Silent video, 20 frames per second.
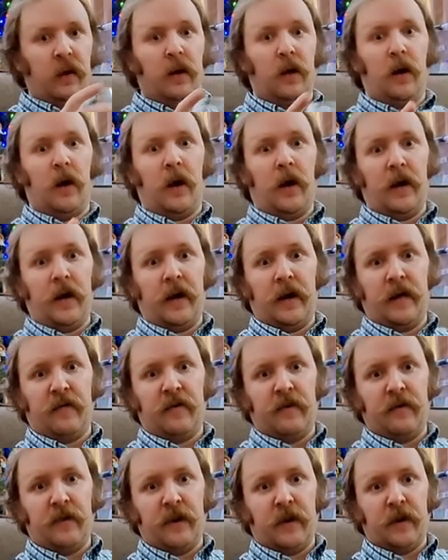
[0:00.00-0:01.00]
Not
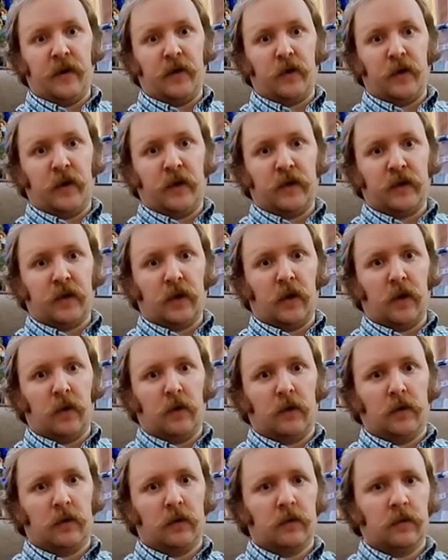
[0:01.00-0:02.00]
every beer drinks
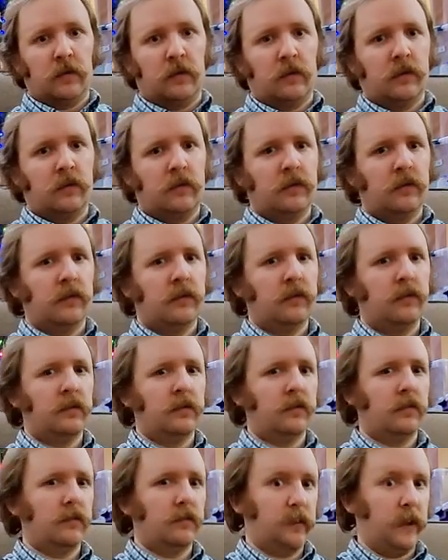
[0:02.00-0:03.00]
cold,
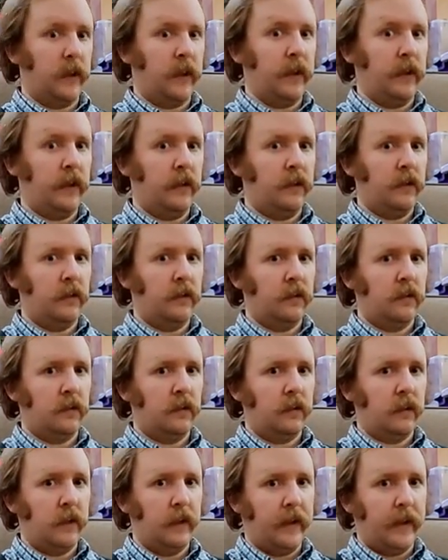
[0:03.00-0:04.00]
right?
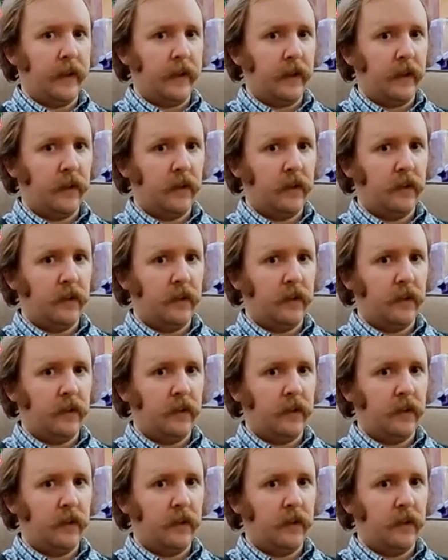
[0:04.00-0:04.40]
Got it.